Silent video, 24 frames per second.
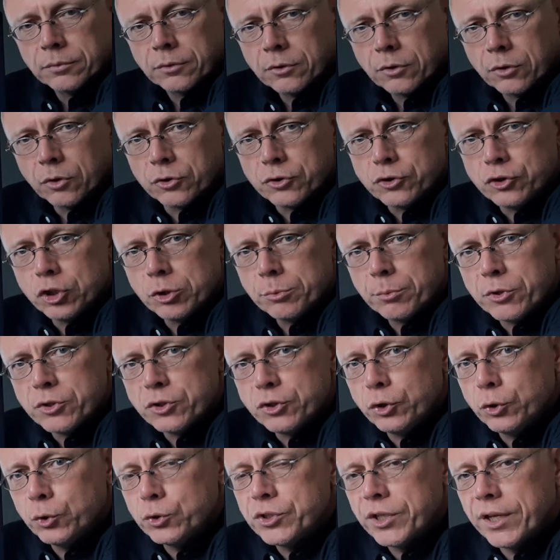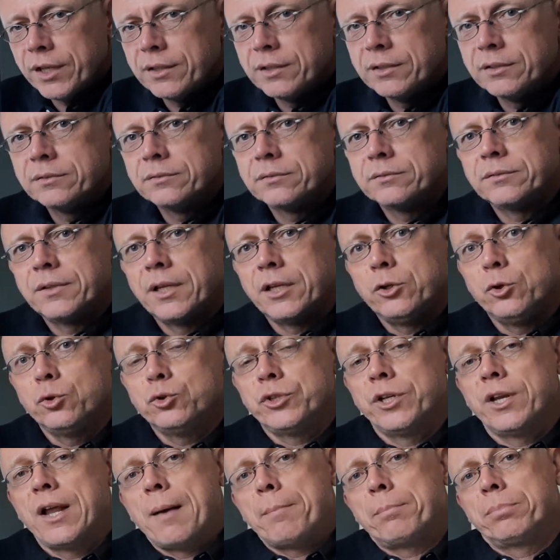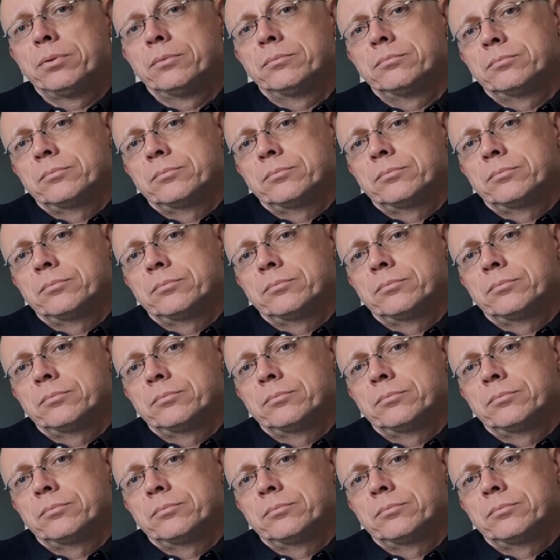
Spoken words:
consumers use it, they use it up